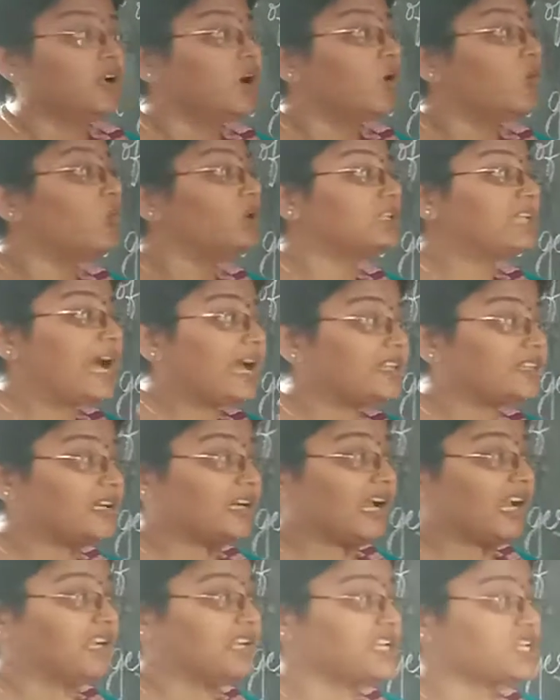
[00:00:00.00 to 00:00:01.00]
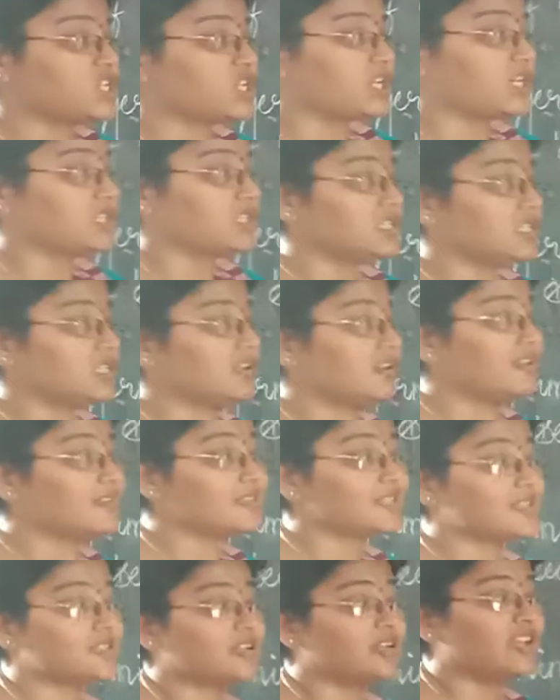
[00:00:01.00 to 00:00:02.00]
What are the conditions
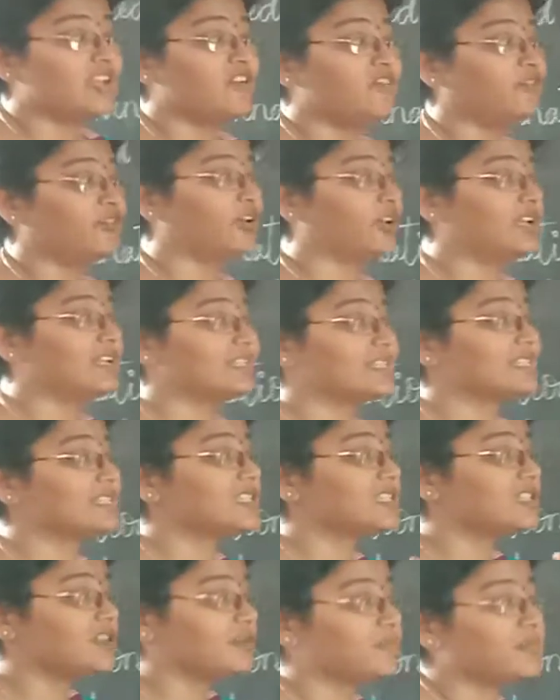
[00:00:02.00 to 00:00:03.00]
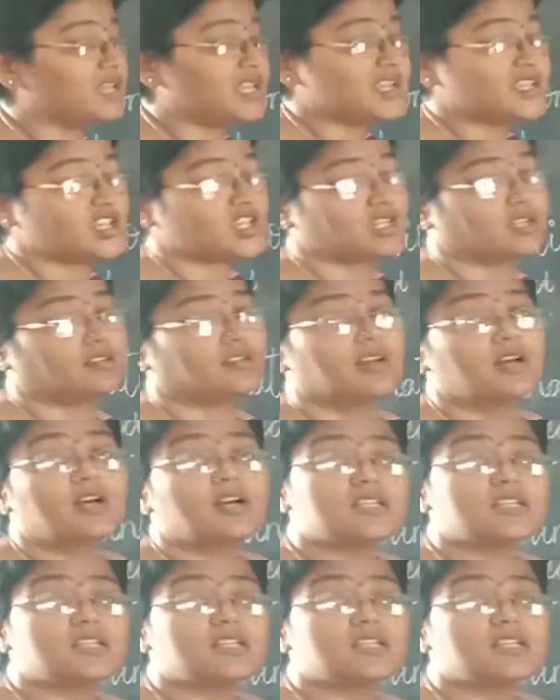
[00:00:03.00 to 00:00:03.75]
necessary for its germination?